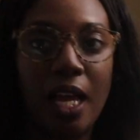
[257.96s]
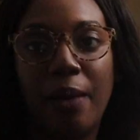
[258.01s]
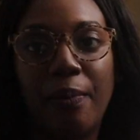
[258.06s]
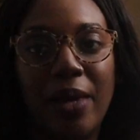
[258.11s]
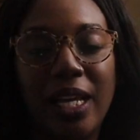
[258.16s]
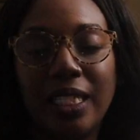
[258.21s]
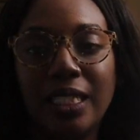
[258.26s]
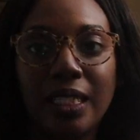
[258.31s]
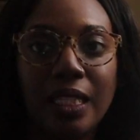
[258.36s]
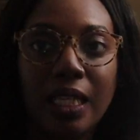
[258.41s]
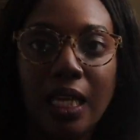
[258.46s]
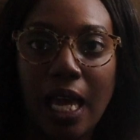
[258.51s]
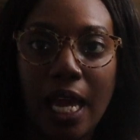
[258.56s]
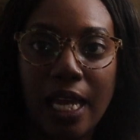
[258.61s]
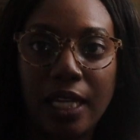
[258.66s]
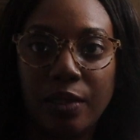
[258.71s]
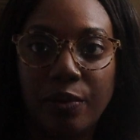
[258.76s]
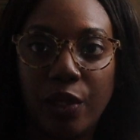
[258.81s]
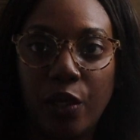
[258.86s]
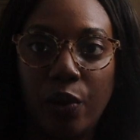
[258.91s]
basically
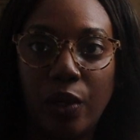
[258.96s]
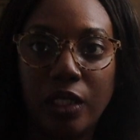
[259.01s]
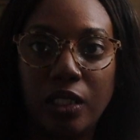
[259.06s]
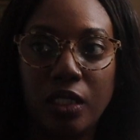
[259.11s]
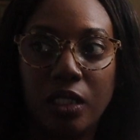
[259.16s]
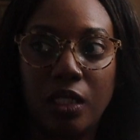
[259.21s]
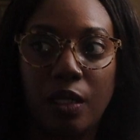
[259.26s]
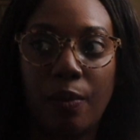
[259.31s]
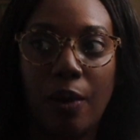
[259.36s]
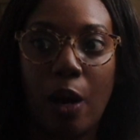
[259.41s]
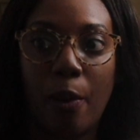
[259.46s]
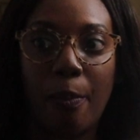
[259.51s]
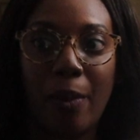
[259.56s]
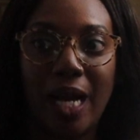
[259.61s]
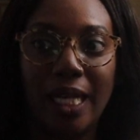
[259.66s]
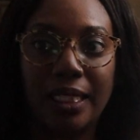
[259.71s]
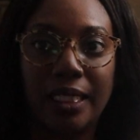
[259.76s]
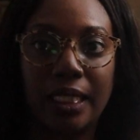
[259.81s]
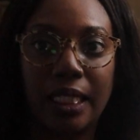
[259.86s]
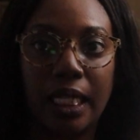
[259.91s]
ask me questions about
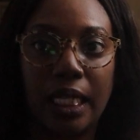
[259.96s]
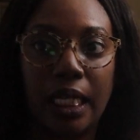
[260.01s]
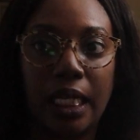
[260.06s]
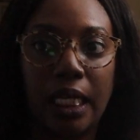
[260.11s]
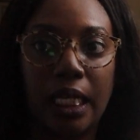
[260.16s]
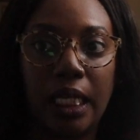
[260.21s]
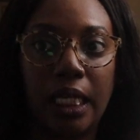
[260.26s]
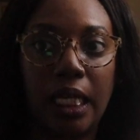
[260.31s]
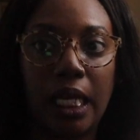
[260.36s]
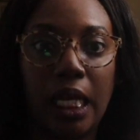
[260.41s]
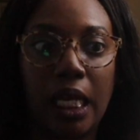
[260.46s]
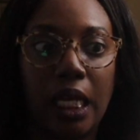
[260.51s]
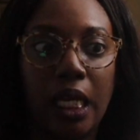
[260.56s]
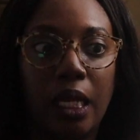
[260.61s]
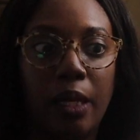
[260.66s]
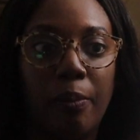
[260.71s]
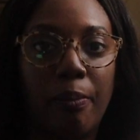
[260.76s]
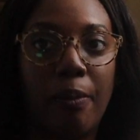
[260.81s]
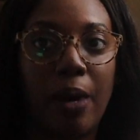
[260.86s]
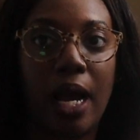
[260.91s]
my skin
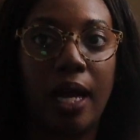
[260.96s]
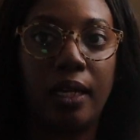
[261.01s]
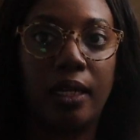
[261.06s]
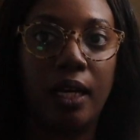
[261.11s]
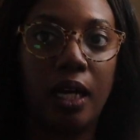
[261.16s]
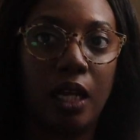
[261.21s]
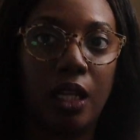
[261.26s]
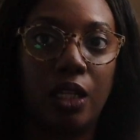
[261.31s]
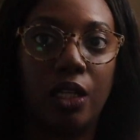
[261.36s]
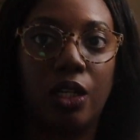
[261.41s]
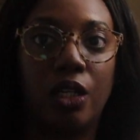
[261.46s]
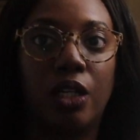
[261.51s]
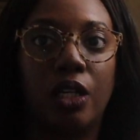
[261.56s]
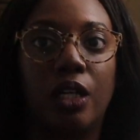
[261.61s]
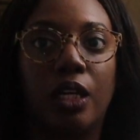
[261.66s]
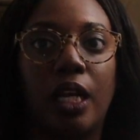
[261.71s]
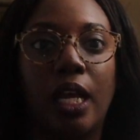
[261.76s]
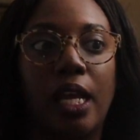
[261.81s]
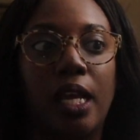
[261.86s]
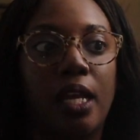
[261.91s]
and my
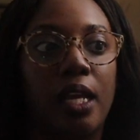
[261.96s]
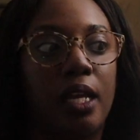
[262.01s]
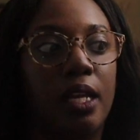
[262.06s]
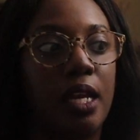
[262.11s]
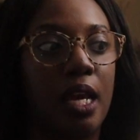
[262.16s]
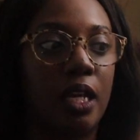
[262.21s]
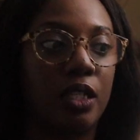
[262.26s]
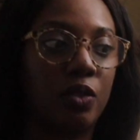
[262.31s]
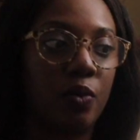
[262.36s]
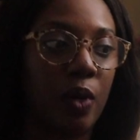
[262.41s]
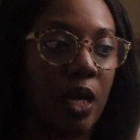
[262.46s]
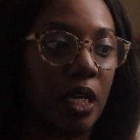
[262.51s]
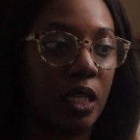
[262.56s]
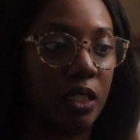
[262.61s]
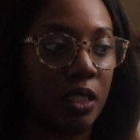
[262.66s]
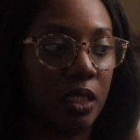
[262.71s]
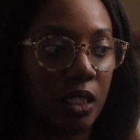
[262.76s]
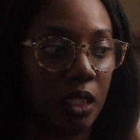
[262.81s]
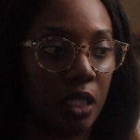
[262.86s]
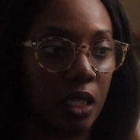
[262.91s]
color and X, Y,
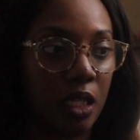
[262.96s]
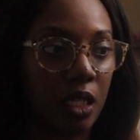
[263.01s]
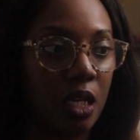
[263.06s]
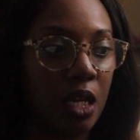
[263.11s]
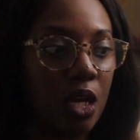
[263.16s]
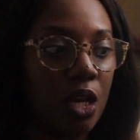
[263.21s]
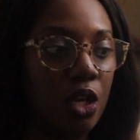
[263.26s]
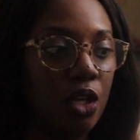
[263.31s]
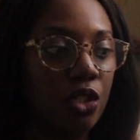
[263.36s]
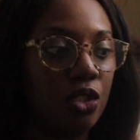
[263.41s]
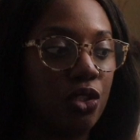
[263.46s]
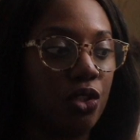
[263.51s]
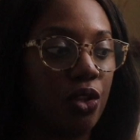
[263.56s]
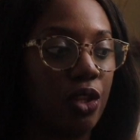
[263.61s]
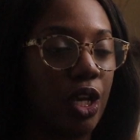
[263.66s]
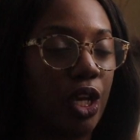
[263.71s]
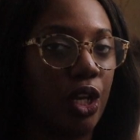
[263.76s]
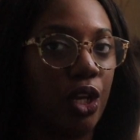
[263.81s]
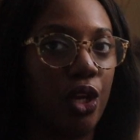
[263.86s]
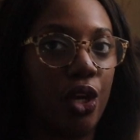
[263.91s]
and Z, so
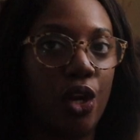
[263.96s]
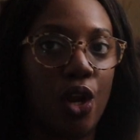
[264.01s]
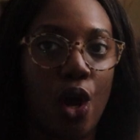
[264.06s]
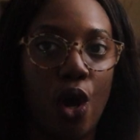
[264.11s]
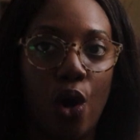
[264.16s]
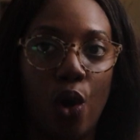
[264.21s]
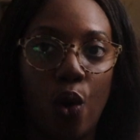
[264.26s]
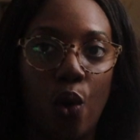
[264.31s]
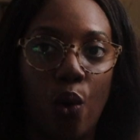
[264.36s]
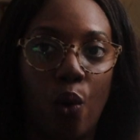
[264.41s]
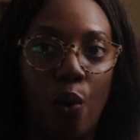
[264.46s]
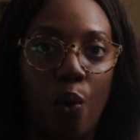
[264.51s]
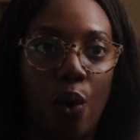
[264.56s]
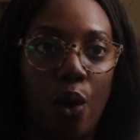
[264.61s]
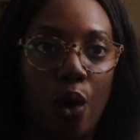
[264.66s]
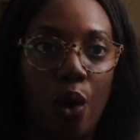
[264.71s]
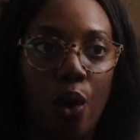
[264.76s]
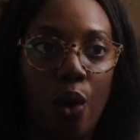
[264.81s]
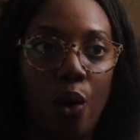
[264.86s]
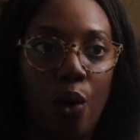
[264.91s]
they know
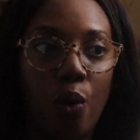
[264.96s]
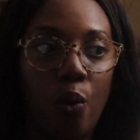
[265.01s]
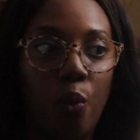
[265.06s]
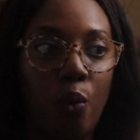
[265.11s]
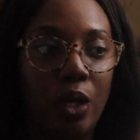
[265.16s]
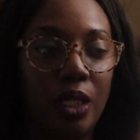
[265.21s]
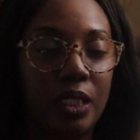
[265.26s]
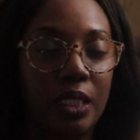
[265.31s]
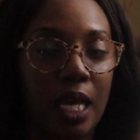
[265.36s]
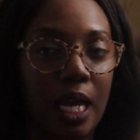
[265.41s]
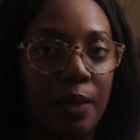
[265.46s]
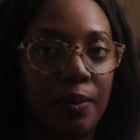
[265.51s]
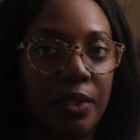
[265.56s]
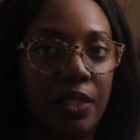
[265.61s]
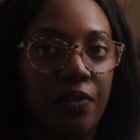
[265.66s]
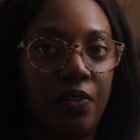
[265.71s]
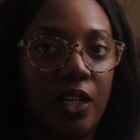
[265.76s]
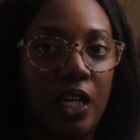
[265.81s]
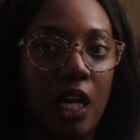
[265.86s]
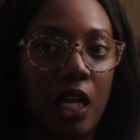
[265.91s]
what types
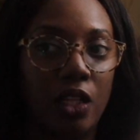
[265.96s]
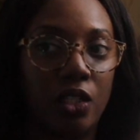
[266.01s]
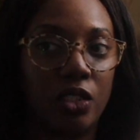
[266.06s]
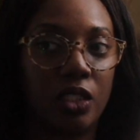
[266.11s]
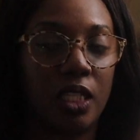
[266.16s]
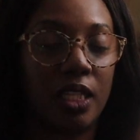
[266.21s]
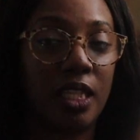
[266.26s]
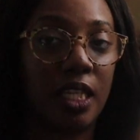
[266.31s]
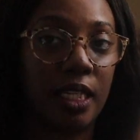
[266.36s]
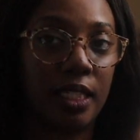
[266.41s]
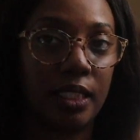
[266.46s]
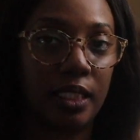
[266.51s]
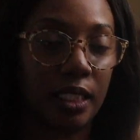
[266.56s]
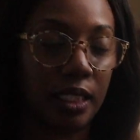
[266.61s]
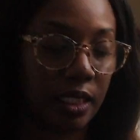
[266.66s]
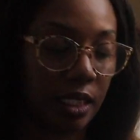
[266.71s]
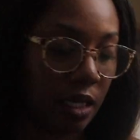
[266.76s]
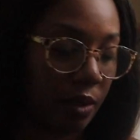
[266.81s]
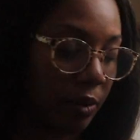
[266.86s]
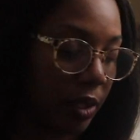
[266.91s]
of colors and things to
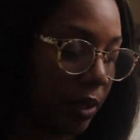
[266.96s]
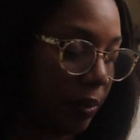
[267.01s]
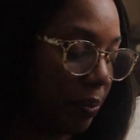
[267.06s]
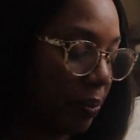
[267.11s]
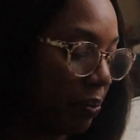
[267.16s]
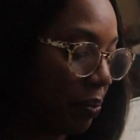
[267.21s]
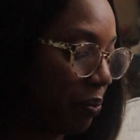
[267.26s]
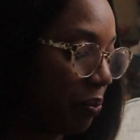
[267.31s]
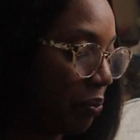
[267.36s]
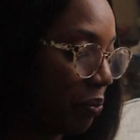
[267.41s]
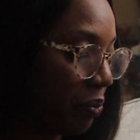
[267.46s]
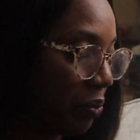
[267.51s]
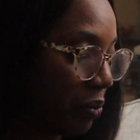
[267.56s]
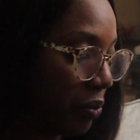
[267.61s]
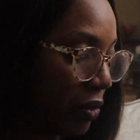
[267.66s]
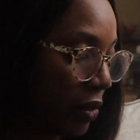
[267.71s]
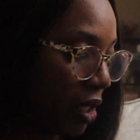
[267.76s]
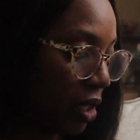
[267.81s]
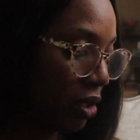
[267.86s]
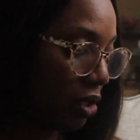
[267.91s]
send me.
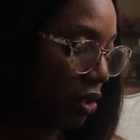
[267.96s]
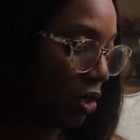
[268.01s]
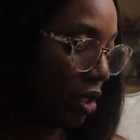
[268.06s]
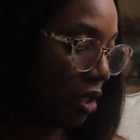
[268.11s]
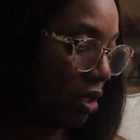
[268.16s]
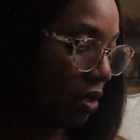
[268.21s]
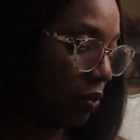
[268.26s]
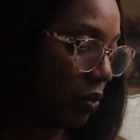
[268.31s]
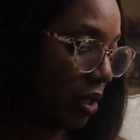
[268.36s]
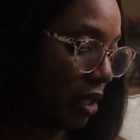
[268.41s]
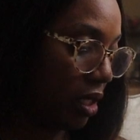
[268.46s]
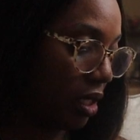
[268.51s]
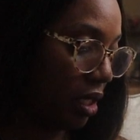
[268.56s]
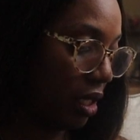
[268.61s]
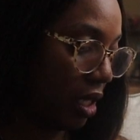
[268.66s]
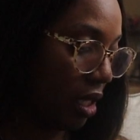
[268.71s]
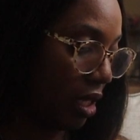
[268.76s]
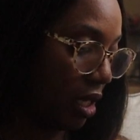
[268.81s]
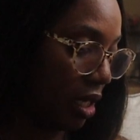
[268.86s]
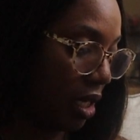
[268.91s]
So this one,
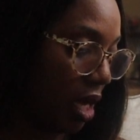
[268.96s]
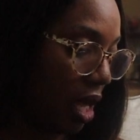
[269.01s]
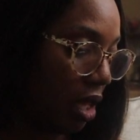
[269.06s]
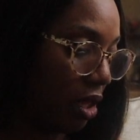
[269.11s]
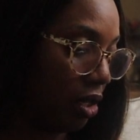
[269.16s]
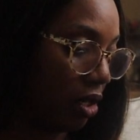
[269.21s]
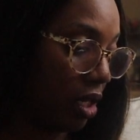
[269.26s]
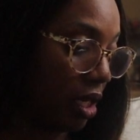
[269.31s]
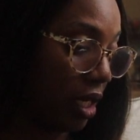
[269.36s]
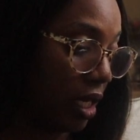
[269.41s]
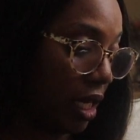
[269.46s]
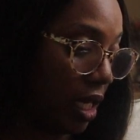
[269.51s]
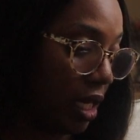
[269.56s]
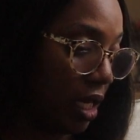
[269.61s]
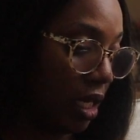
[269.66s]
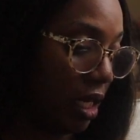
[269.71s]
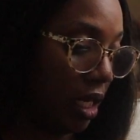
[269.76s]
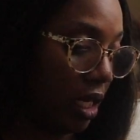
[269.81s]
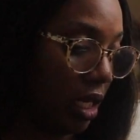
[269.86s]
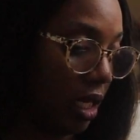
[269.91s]
the color
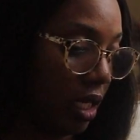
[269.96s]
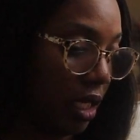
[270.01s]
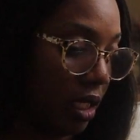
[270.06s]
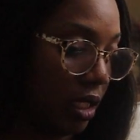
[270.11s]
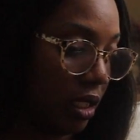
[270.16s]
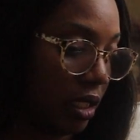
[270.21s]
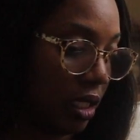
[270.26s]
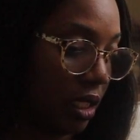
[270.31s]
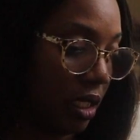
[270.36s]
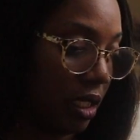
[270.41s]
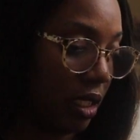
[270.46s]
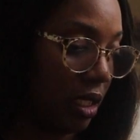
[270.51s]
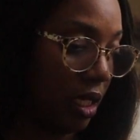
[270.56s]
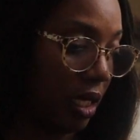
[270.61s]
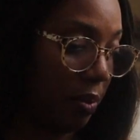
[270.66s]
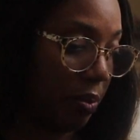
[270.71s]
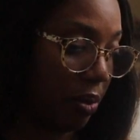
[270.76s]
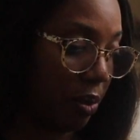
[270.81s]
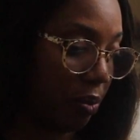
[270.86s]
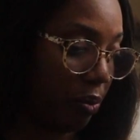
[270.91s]
again is
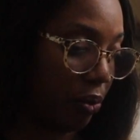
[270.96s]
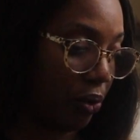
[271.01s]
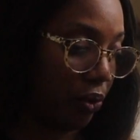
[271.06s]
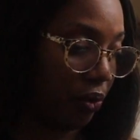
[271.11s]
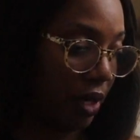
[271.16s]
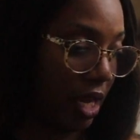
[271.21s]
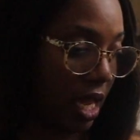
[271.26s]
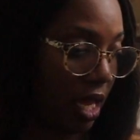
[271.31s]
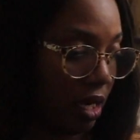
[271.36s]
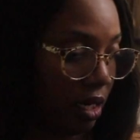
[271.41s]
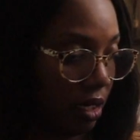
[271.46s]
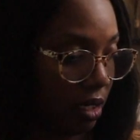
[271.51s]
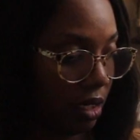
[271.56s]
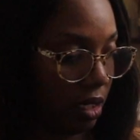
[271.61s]
deep brunette.